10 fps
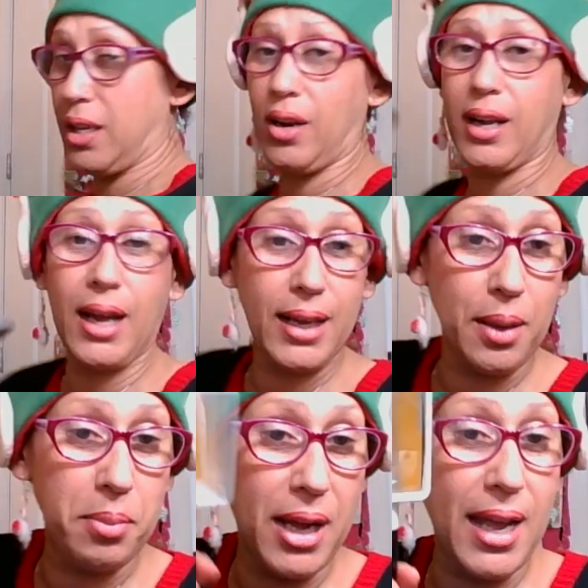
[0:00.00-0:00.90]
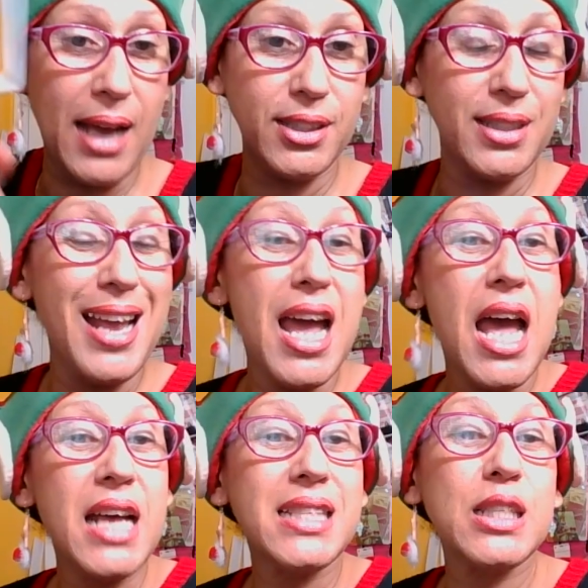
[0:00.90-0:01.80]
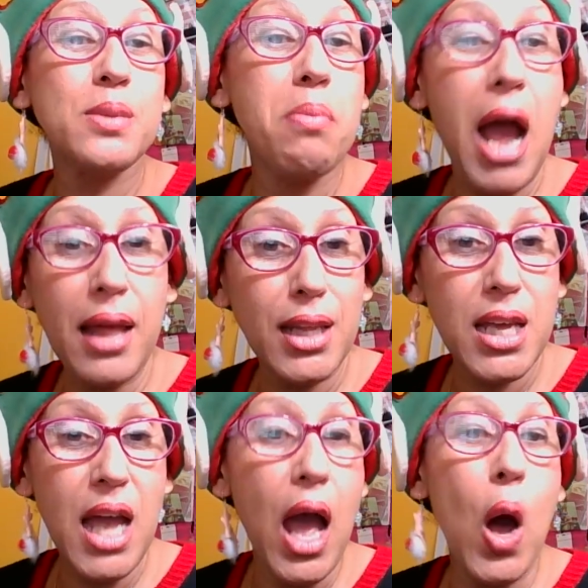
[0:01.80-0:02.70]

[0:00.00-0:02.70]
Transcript: here. I got to get my gadget. Smiling